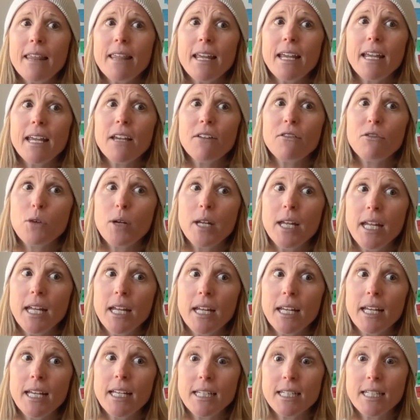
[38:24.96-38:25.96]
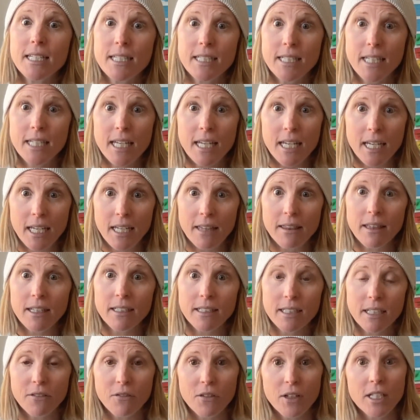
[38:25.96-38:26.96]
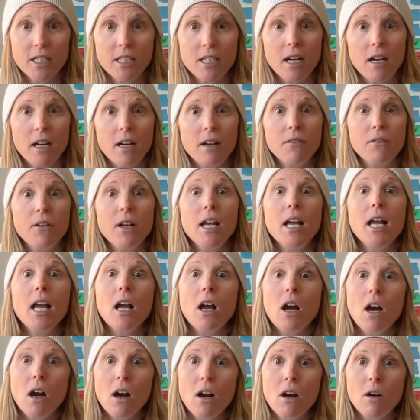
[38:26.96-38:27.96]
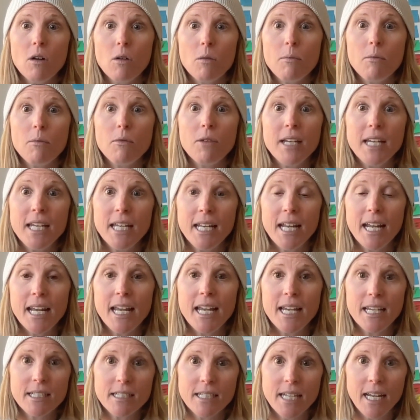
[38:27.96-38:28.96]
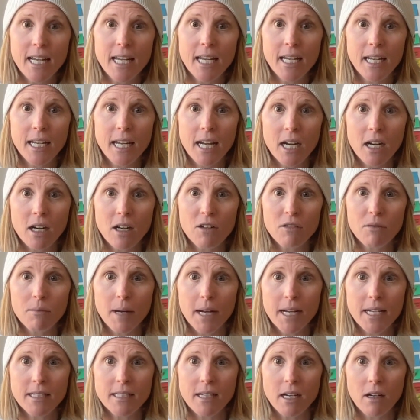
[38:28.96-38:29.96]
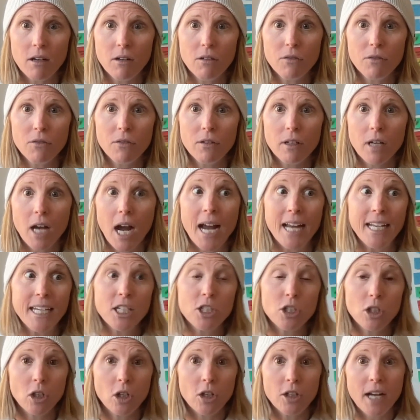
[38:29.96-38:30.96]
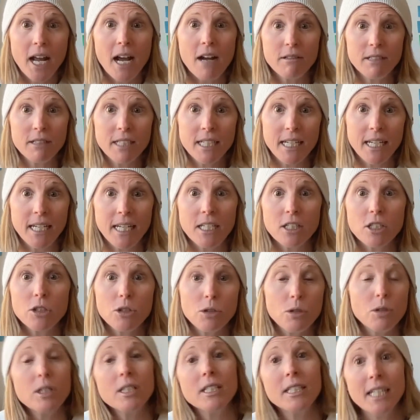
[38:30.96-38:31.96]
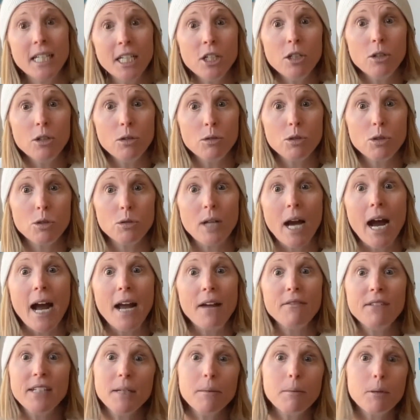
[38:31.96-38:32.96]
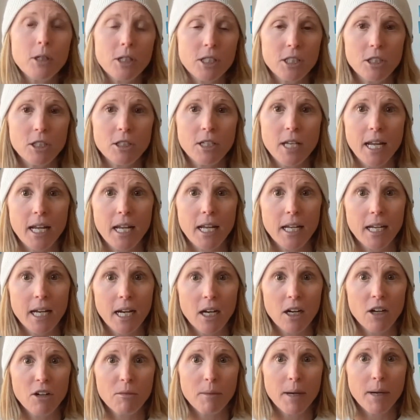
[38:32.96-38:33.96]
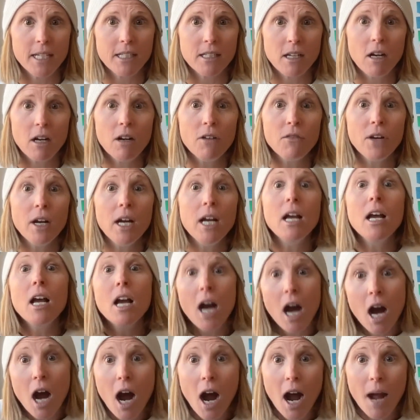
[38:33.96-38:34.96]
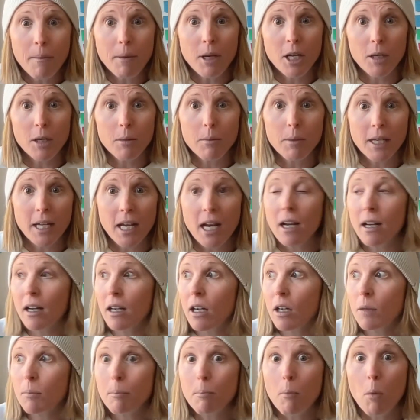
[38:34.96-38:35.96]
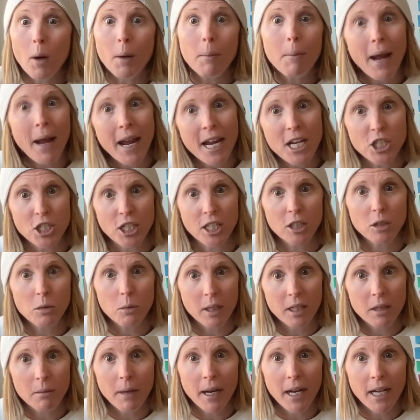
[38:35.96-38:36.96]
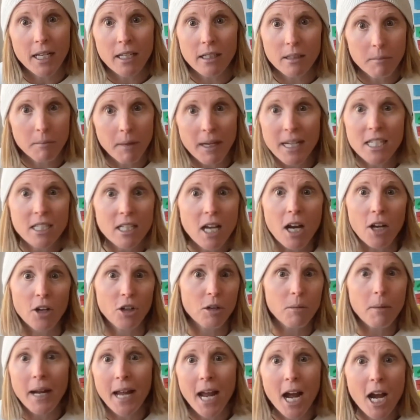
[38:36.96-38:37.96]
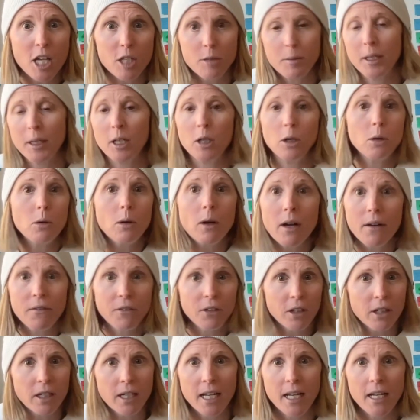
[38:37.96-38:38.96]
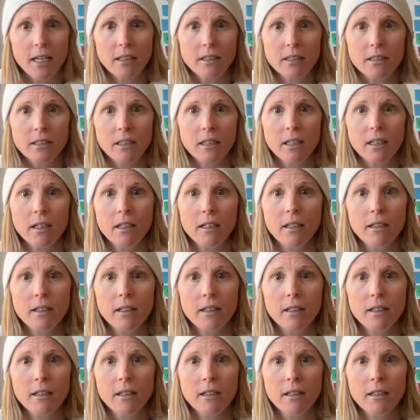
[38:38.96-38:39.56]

I think if we can see the difference of, oh, eating is taking care of myself. I need to learn how to eat to continue to dive deeper into taking care of myself. I'm going to be more patient with my, mm. my son or my husband or whoever it is.